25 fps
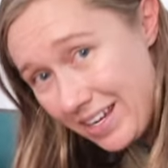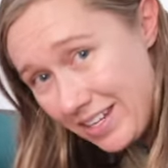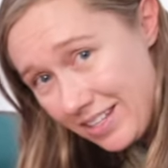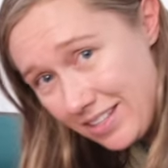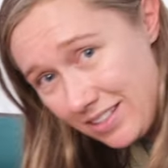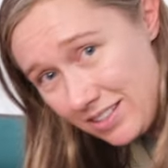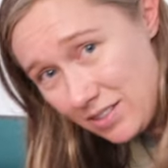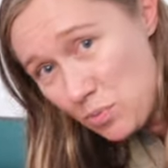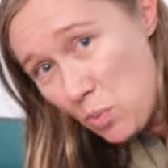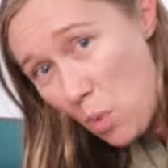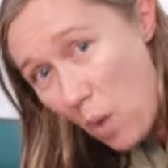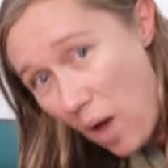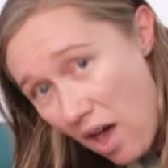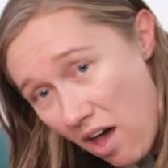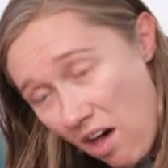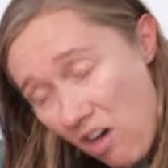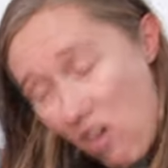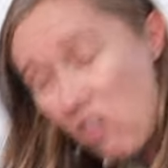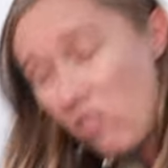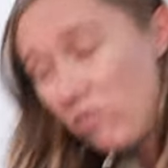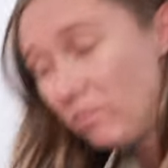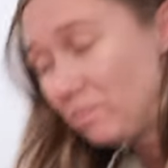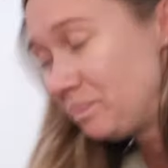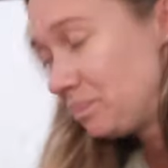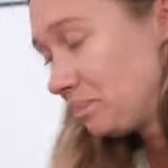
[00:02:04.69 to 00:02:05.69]
as
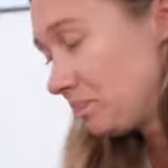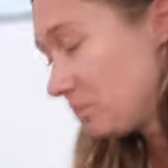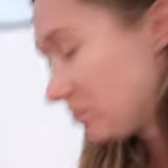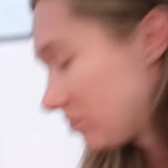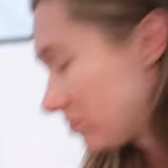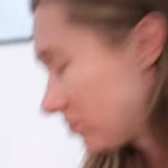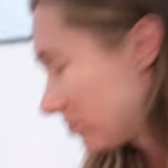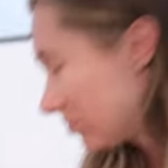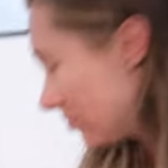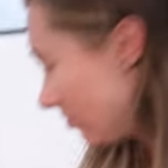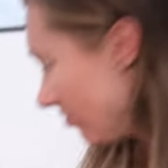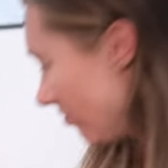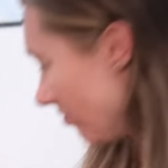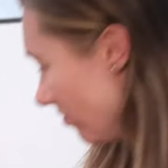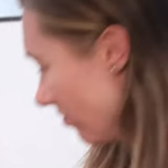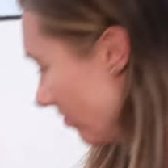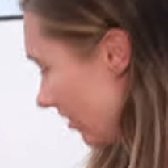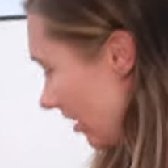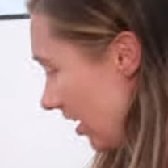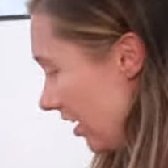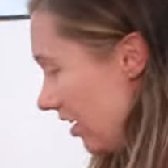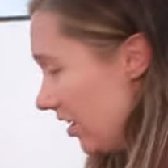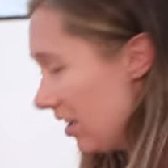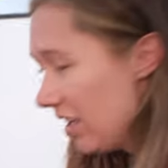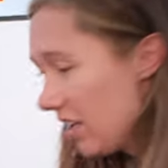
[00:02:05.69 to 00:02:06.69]
well.
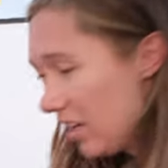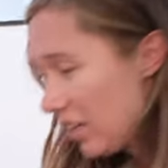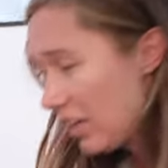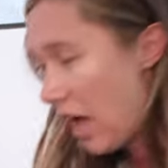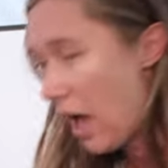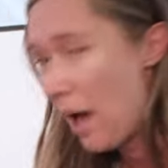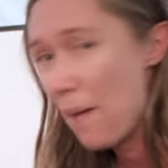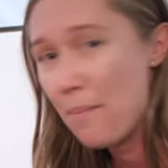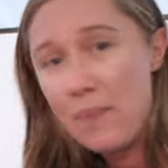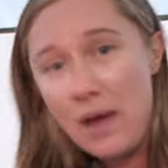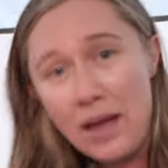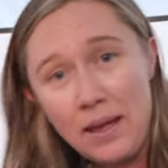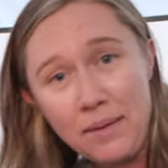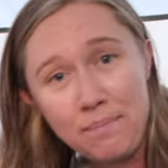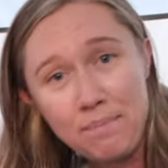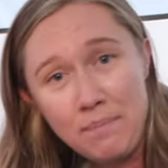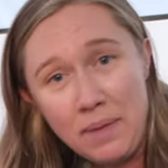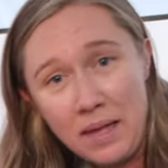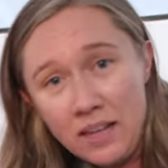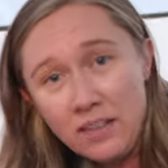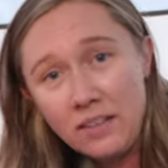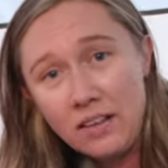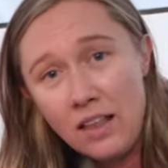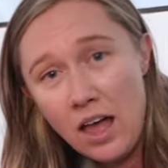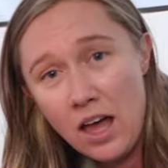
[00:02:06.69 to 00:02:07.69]
Got my
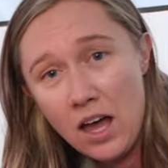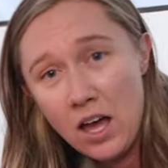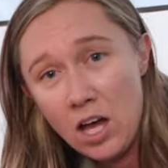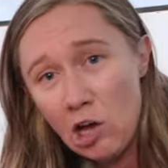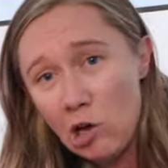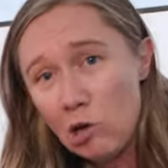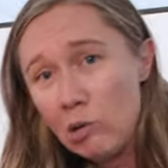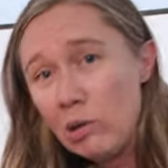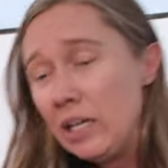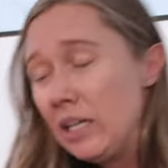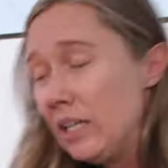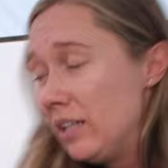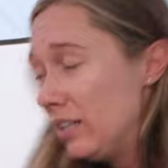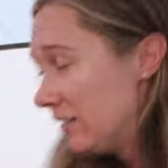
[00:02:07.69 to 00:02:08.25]
pillow